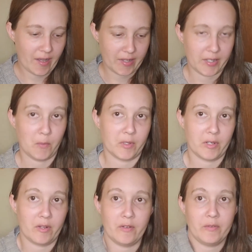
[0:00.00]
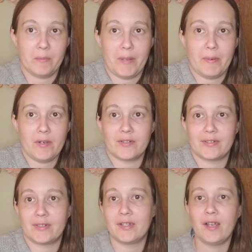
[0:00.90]
And they weren't all over my
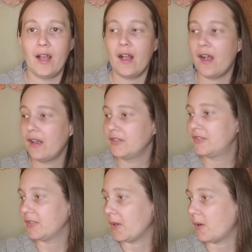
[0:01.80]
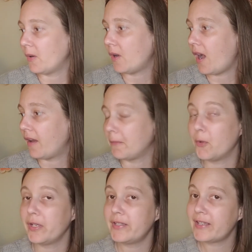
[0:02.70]
purse. So I'm
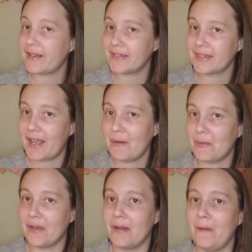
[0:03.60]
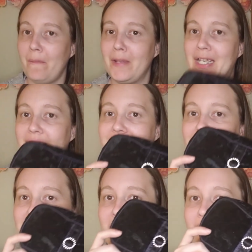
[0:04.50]
going to toss that one because I
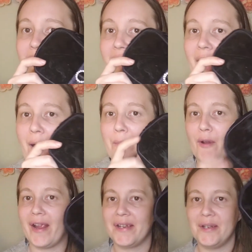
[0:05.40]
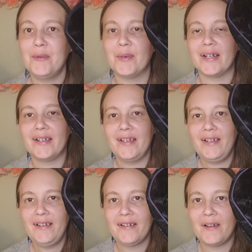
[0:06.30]
got a brand new one
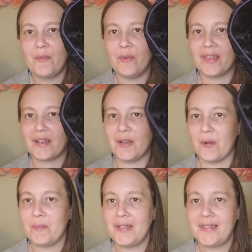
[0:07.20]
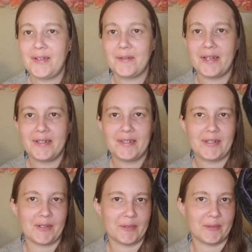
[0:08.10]
with no missing
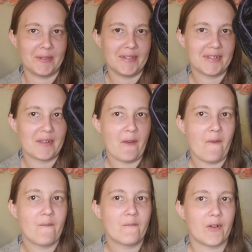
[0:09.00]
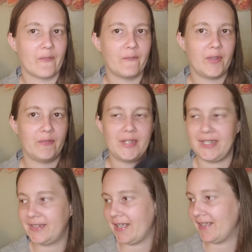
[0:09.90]
rhinestones for 50
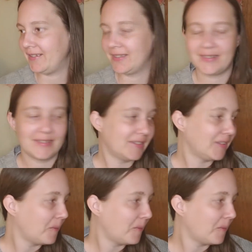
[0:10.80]
cents.